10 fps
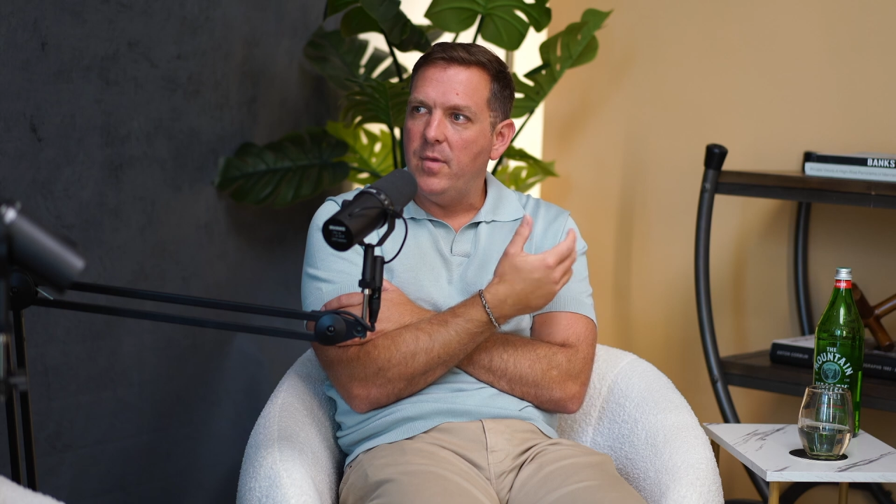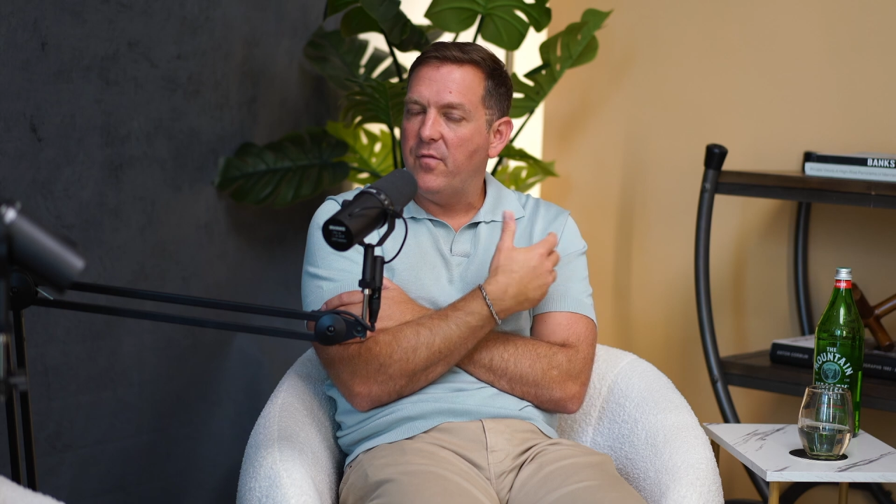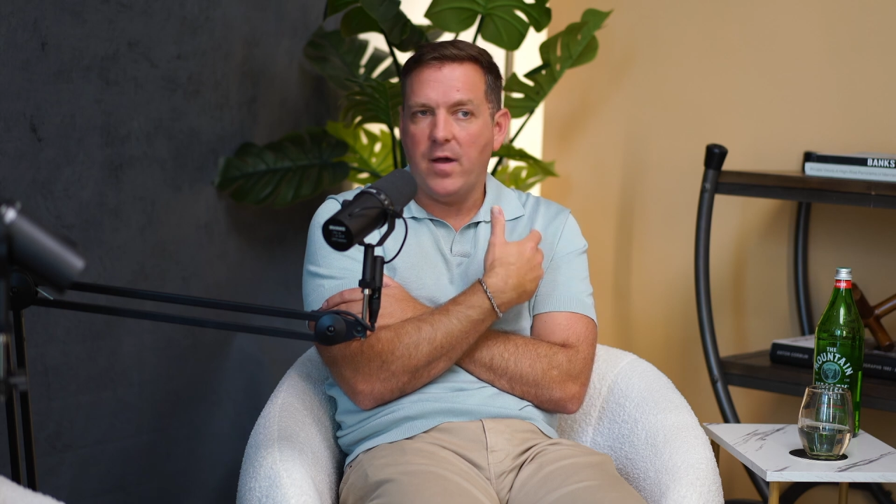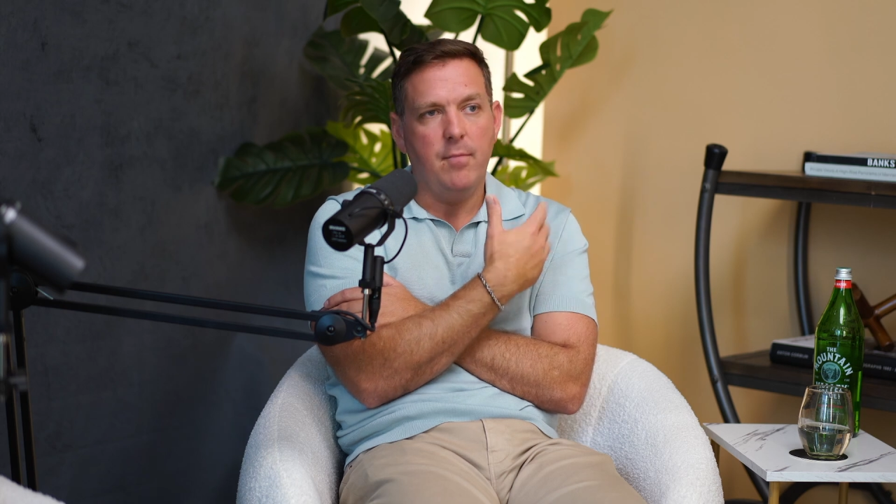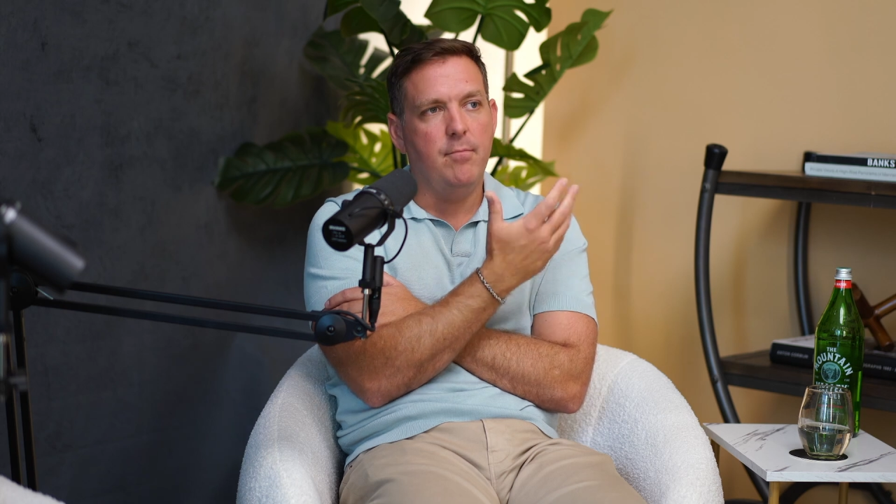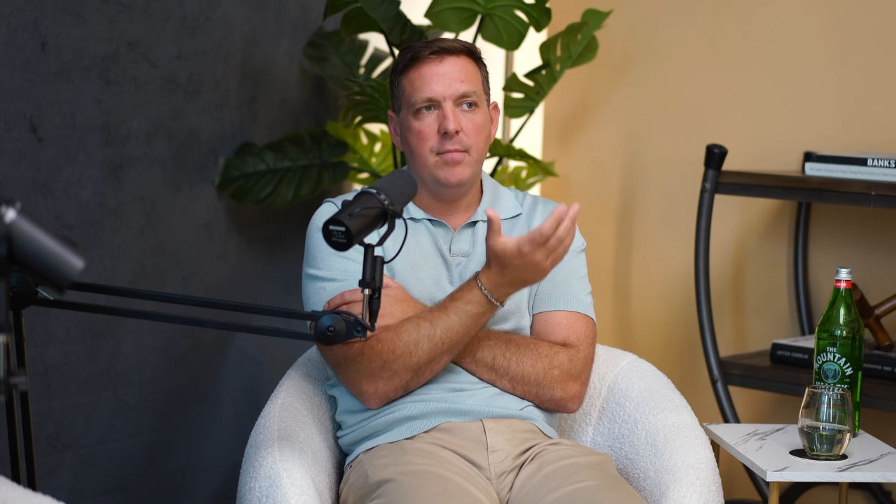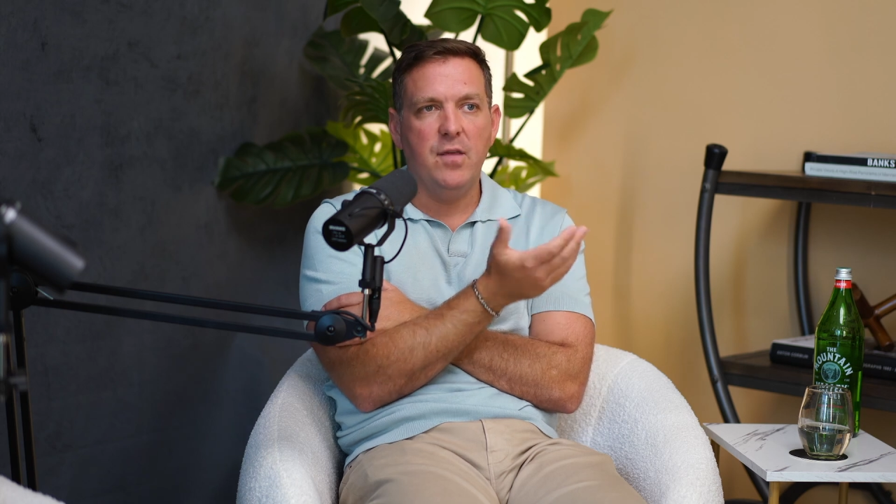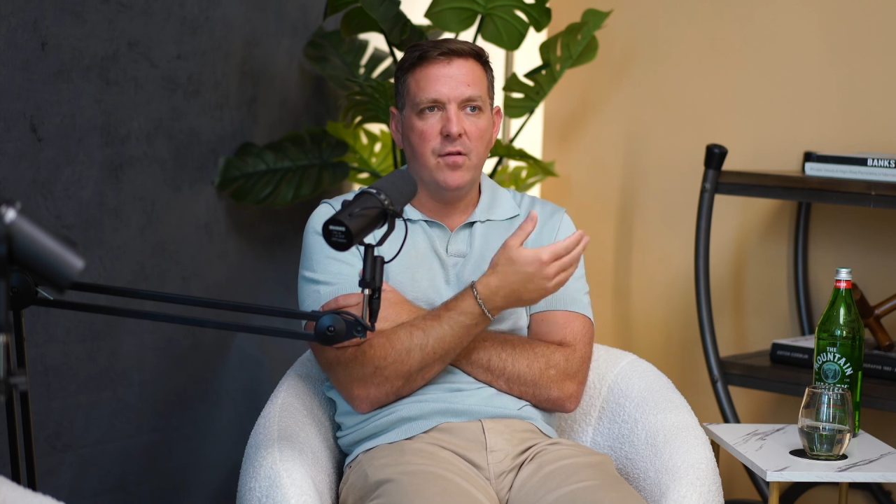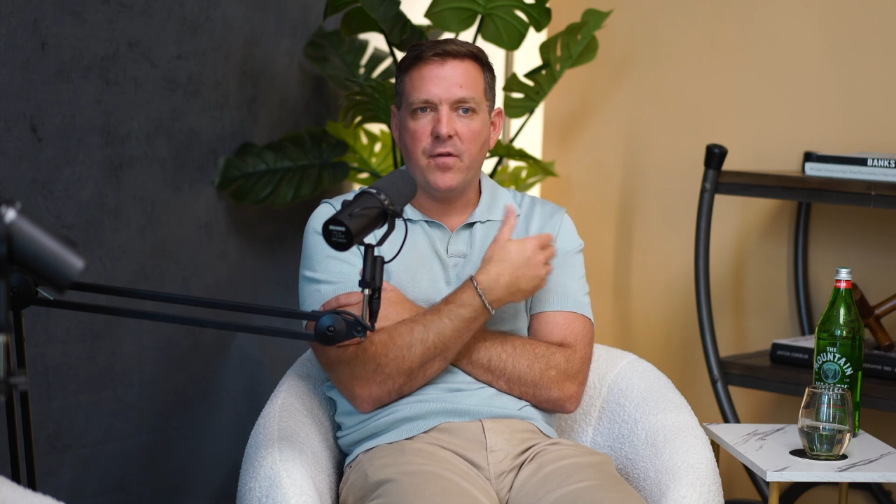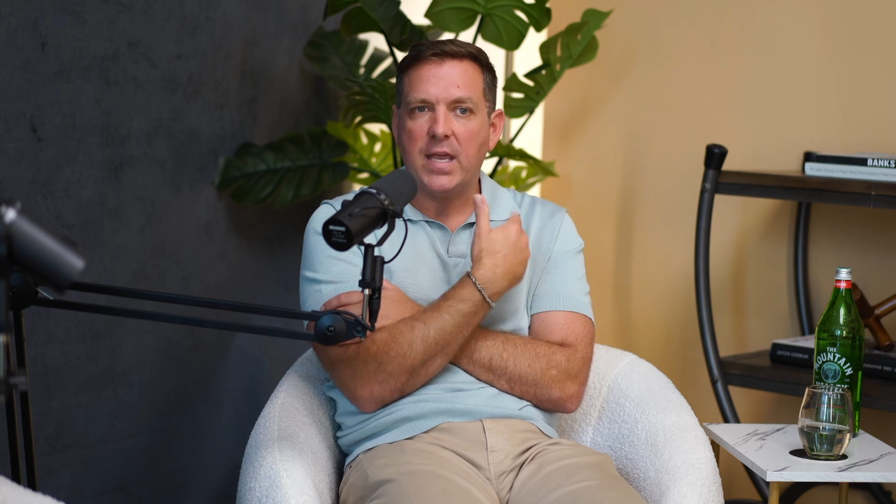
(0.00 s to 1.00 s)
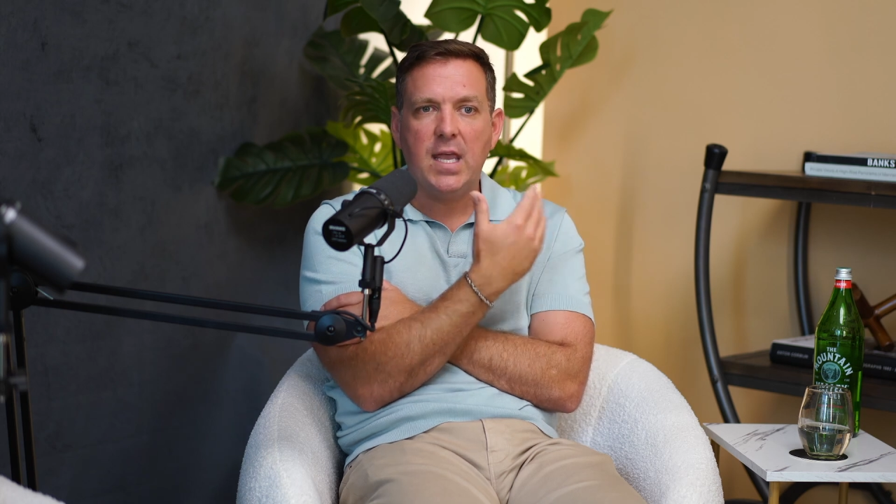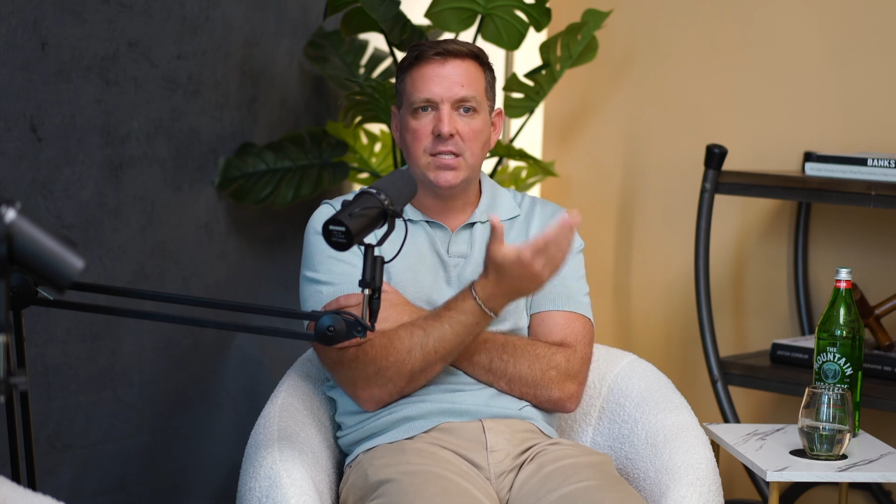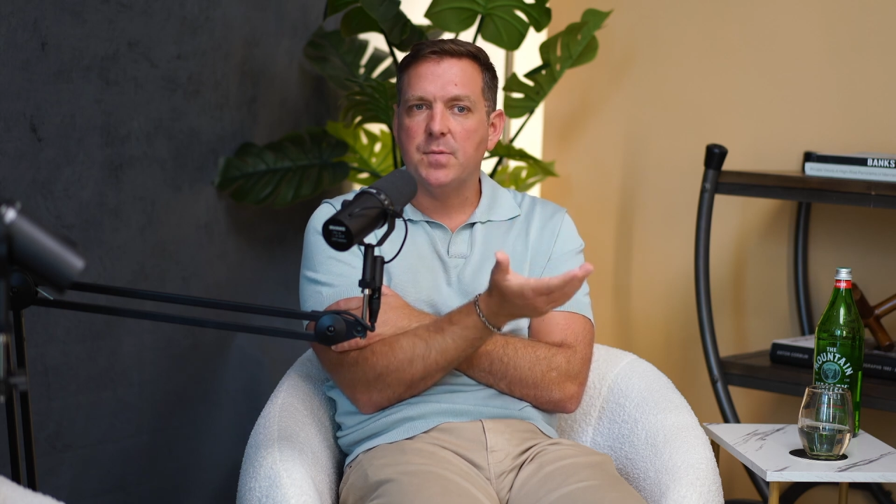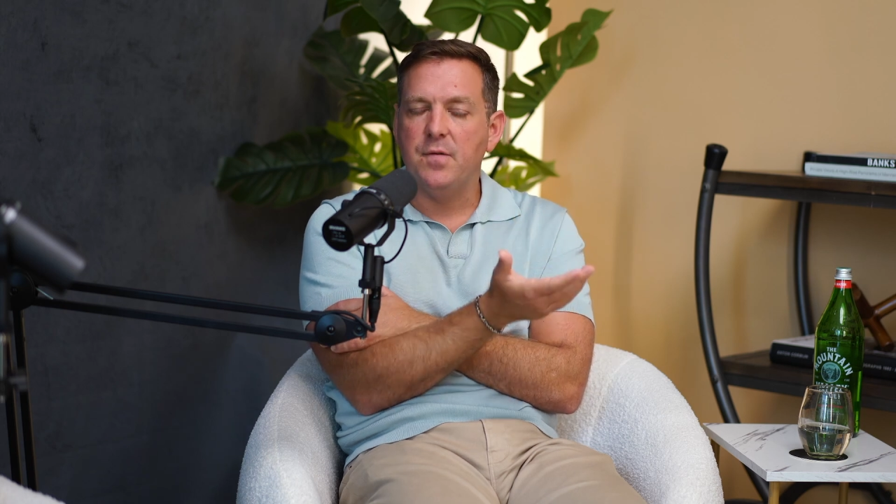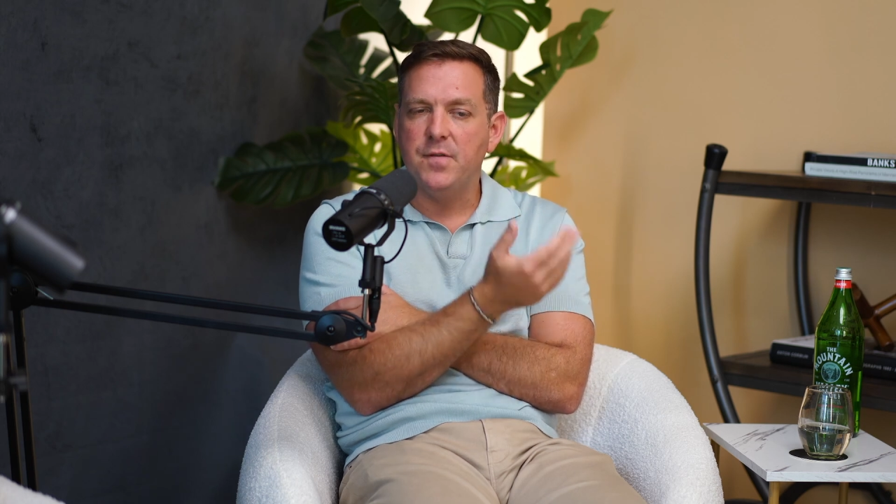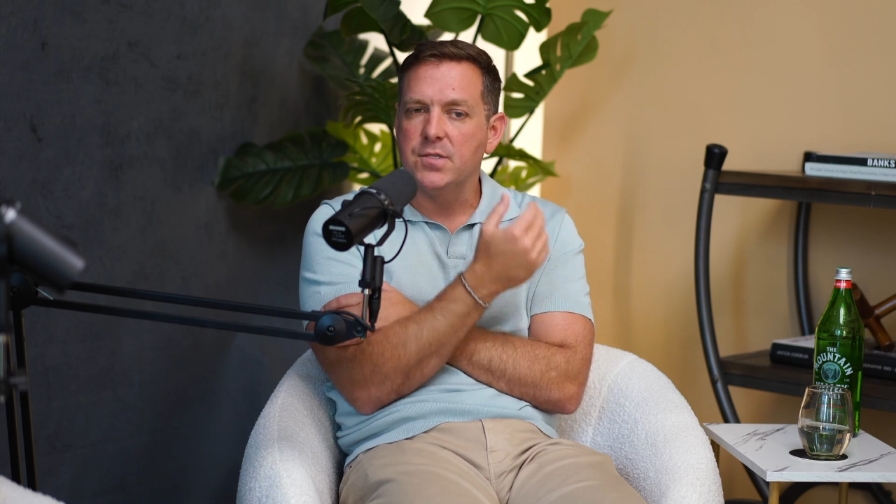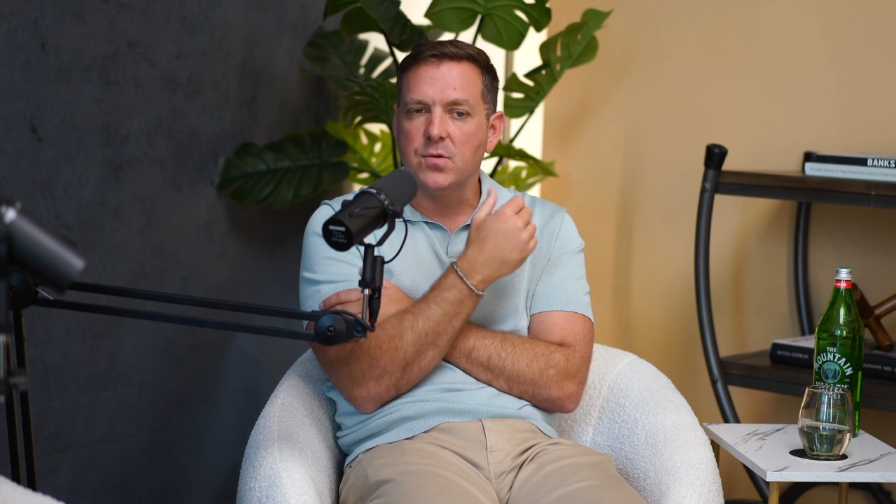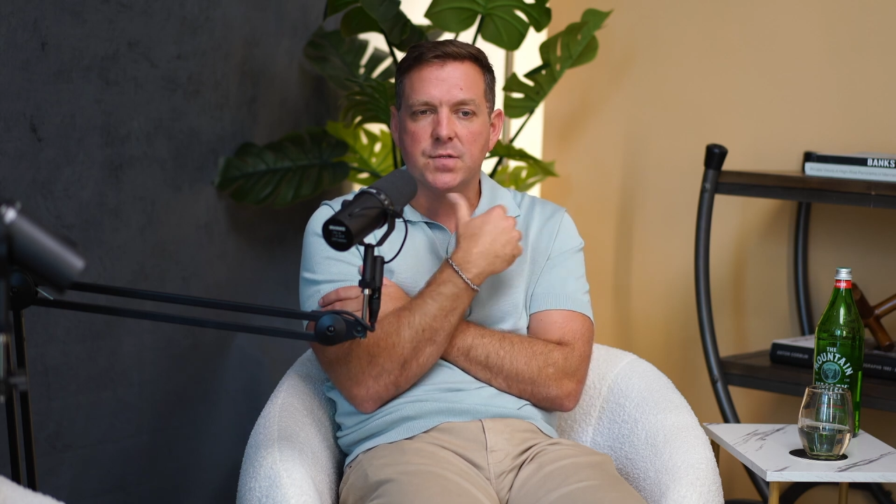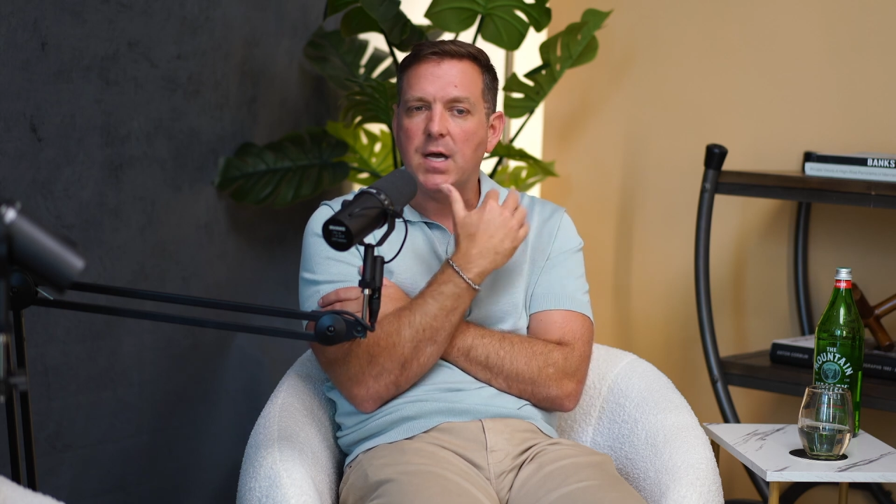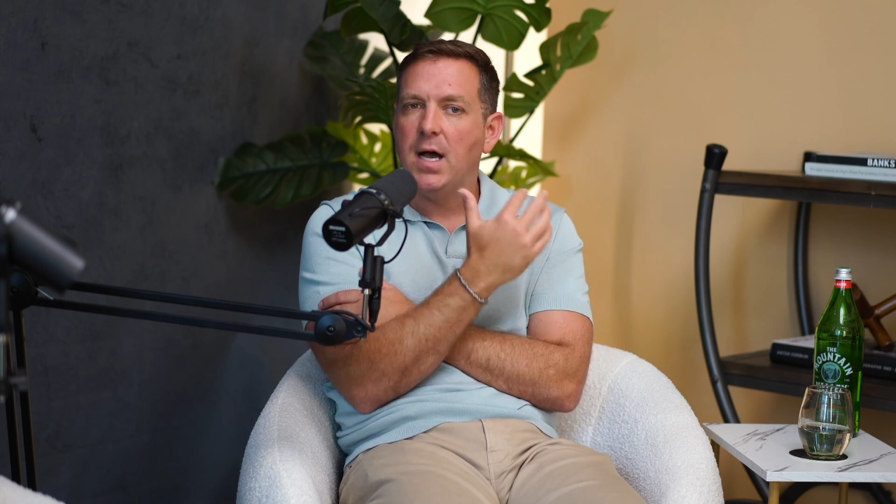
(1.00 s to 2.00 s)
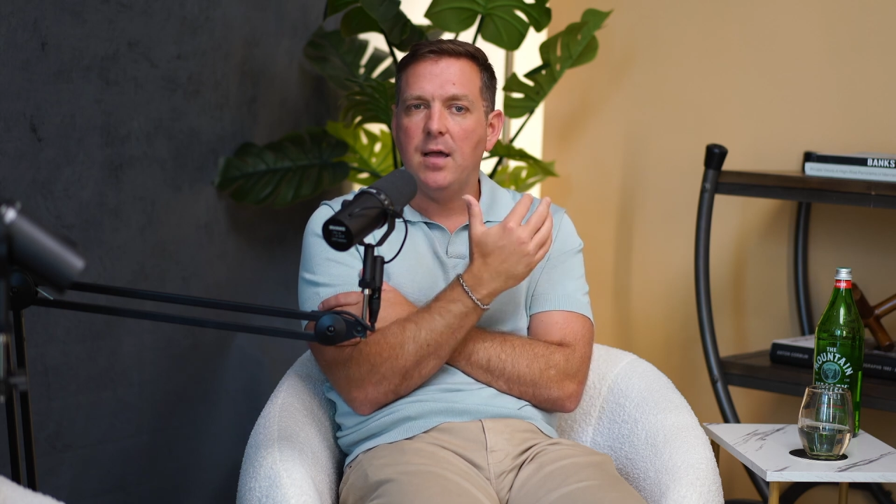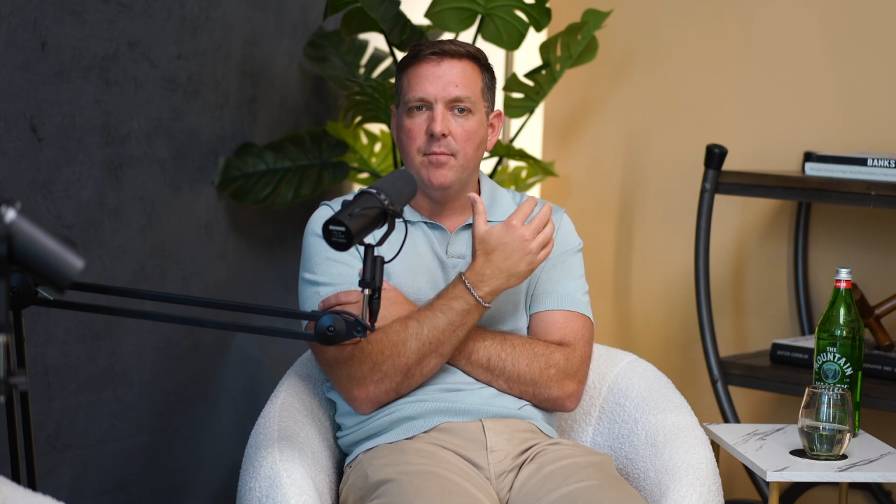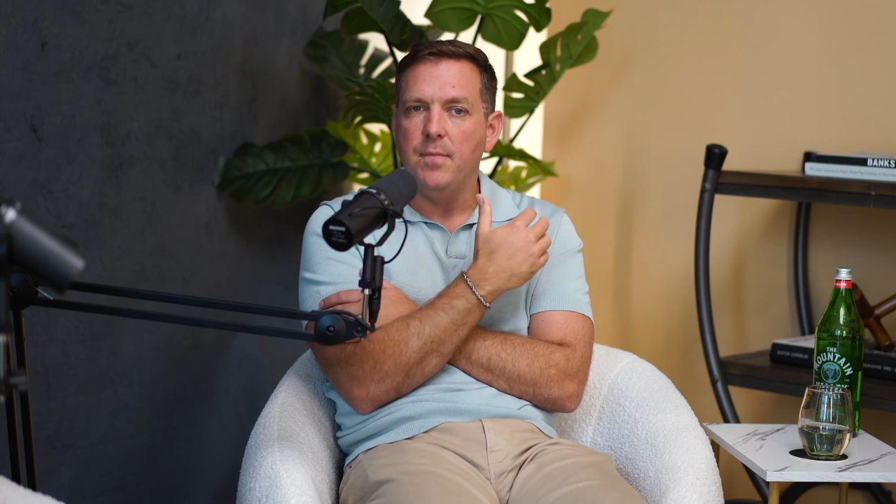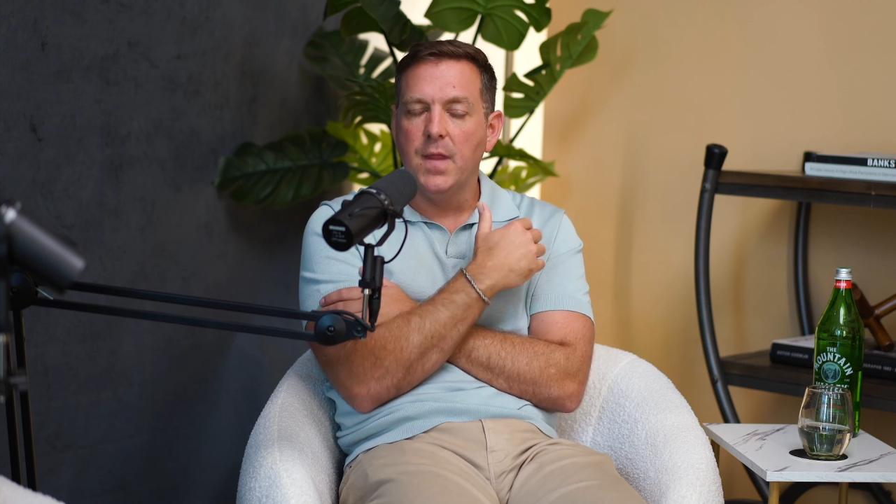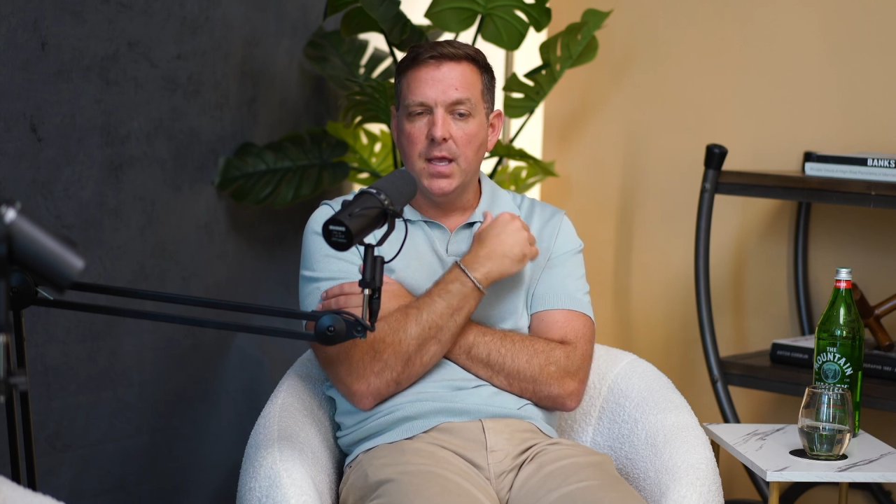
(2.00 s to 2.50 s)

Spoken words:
even if I can't spend physical time?